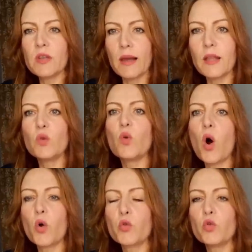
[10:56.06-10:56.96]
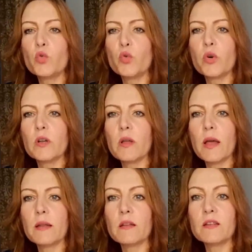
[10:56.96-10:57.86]
telling you how to do it
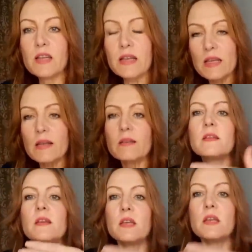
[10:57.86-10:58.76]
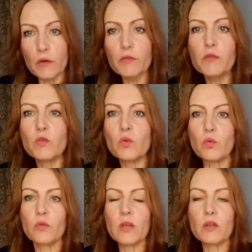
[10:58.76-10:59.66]
and the techniques he gives
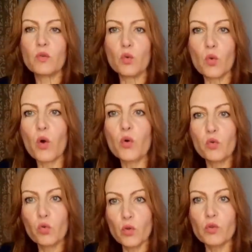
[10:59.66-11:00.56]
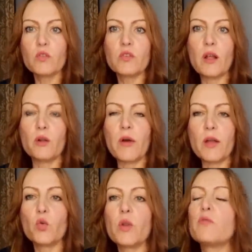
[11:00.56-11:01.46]
you that you know how to do it yourself.
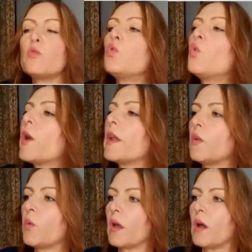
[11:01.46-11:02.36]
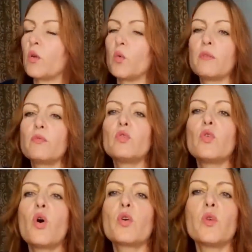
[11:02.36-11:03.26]
I don't have to go anywhere. I don't have to
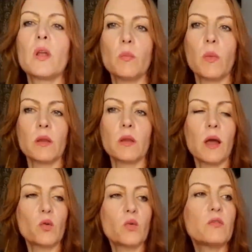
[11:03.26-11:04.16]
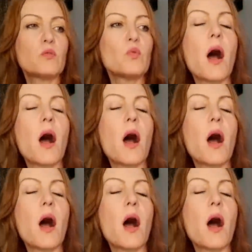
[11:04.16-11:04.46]
talk to anybody. I don't have to